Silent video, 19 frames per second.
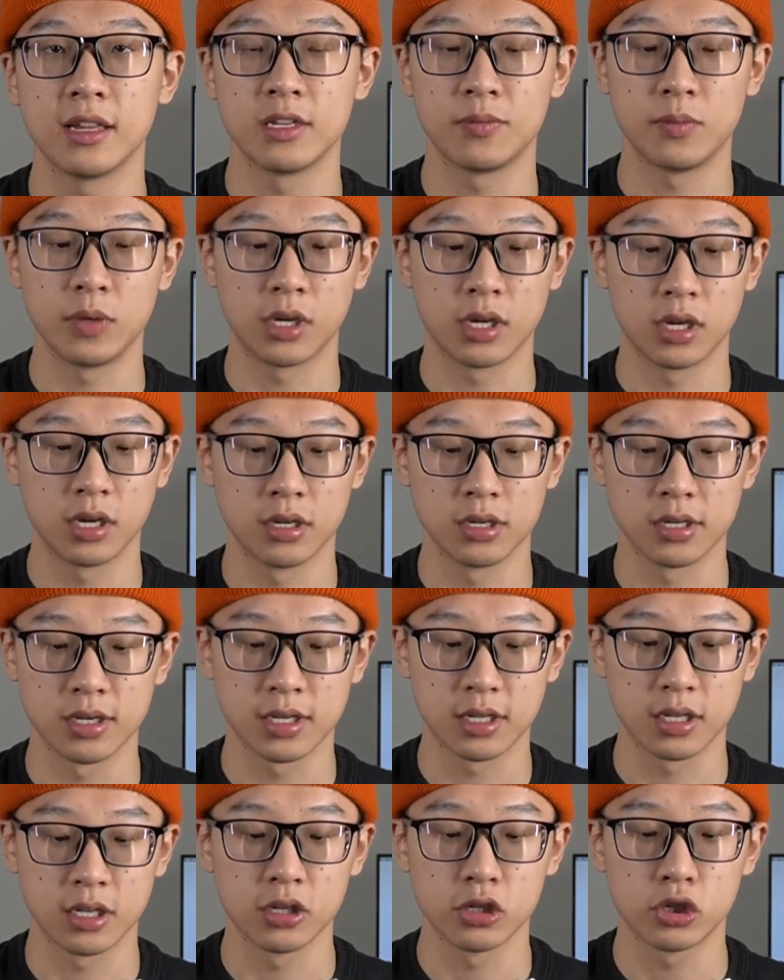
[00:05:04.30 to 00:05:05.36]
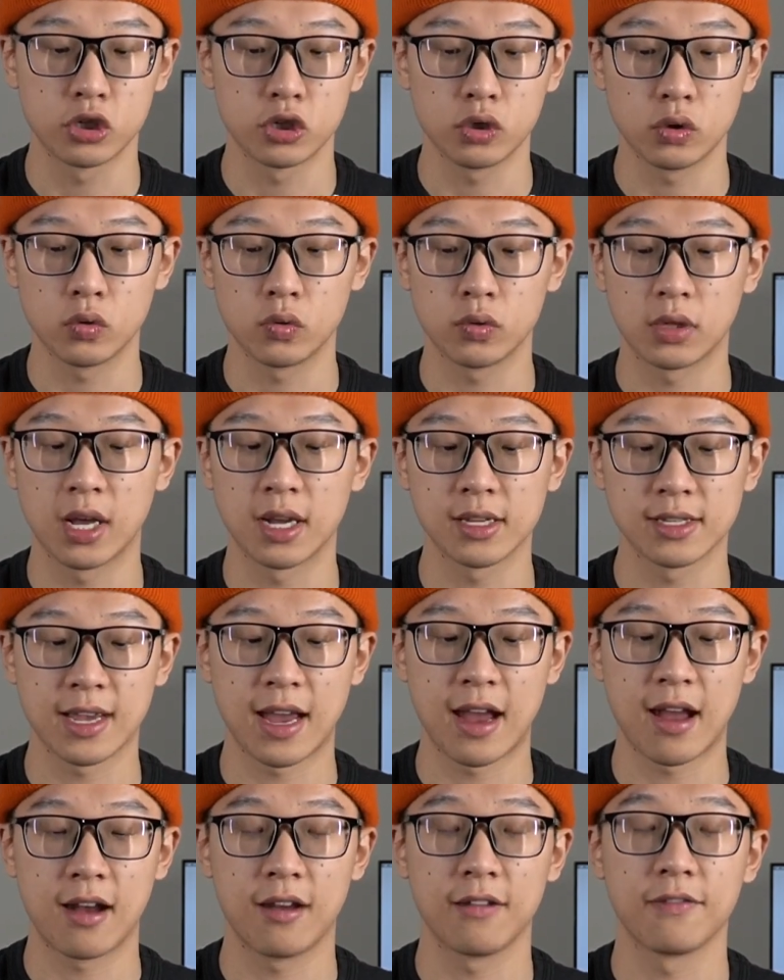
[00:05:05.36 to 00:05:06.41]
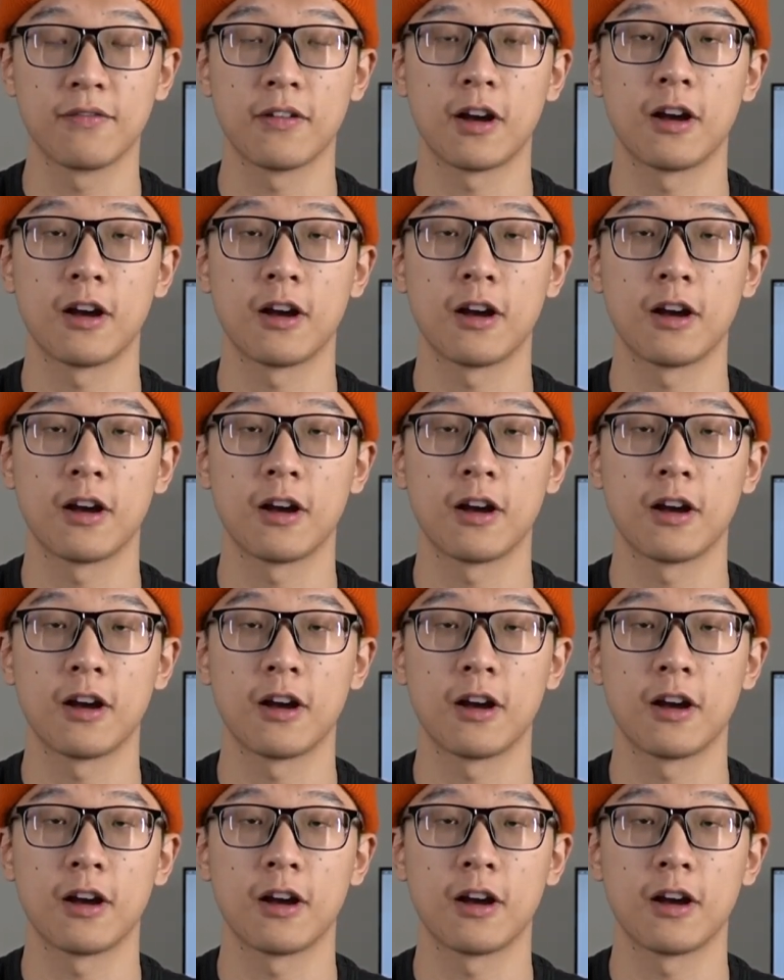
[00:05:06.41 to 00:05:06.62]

is because this shoe does have